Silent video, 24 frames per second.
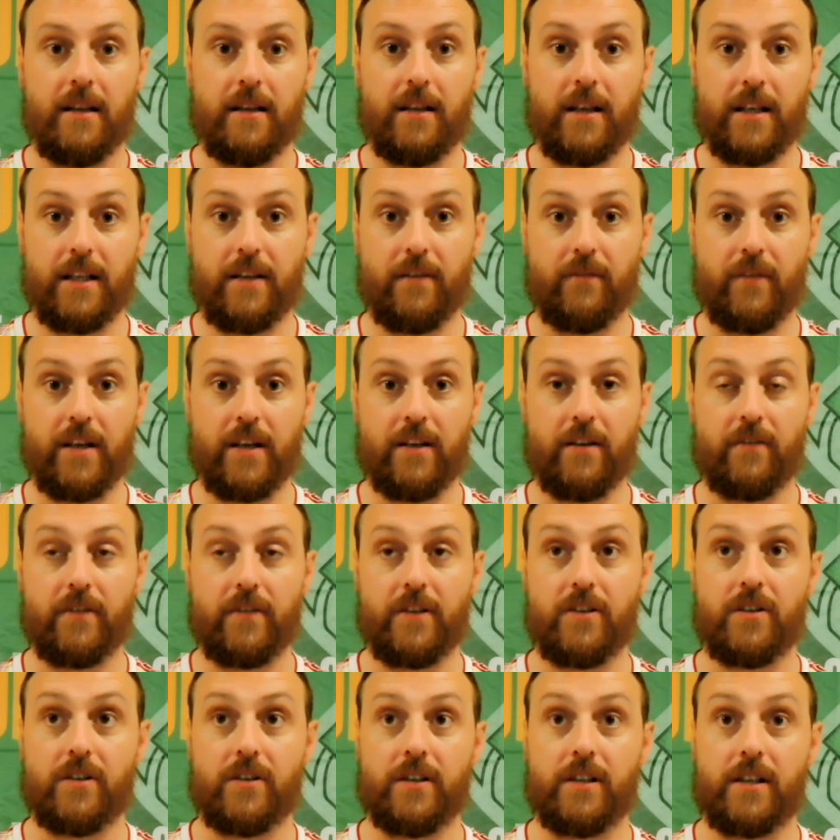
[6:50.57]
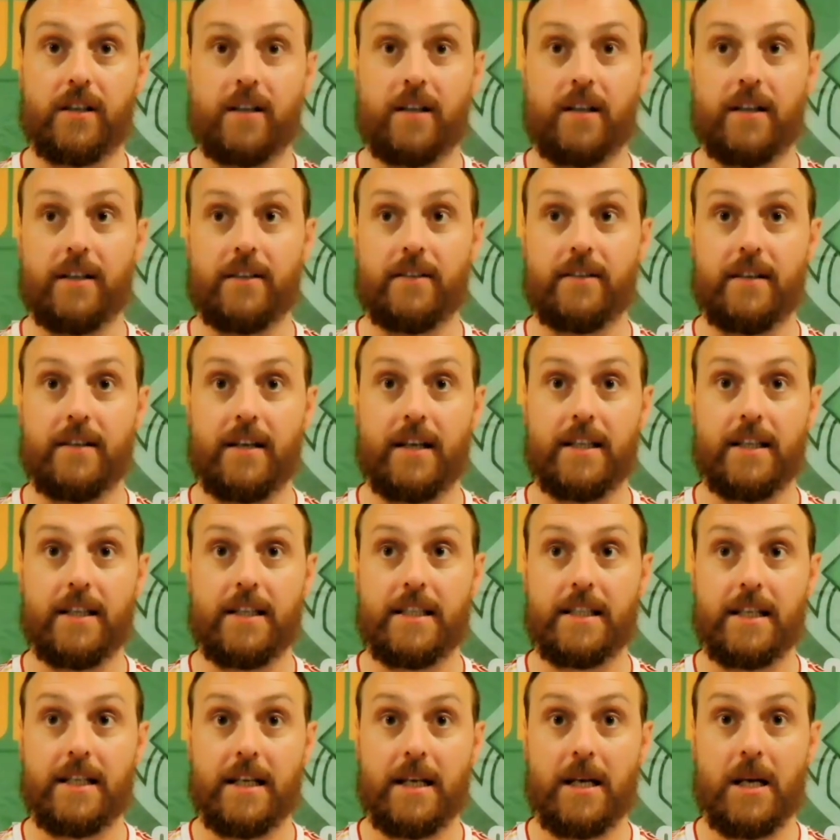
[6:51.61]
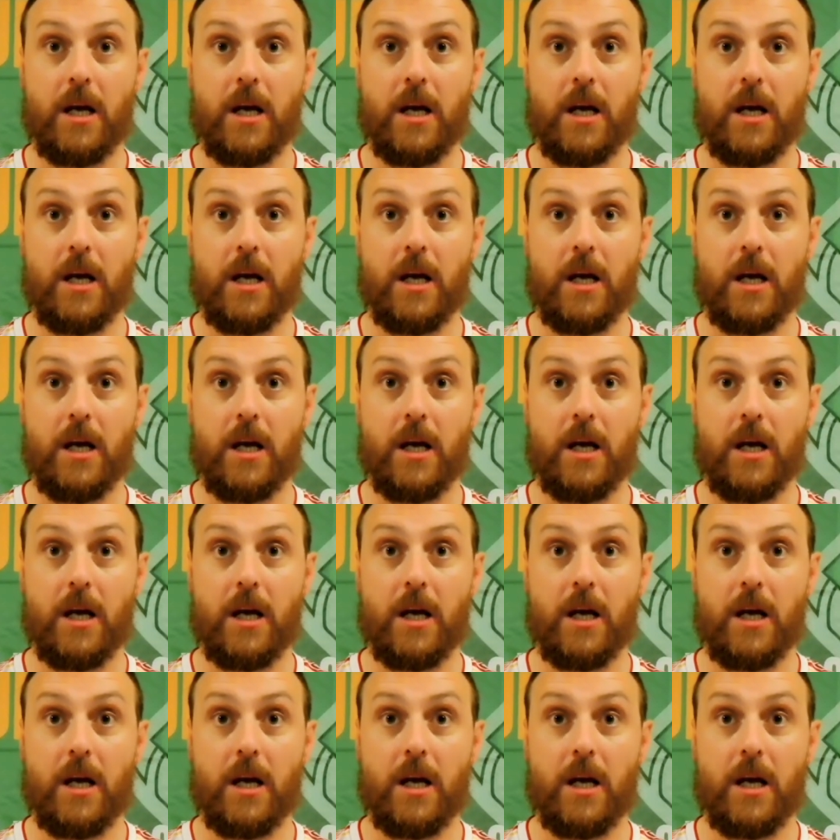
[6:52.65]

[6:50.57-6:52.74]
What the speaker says: Like the video if you enjoyed the content.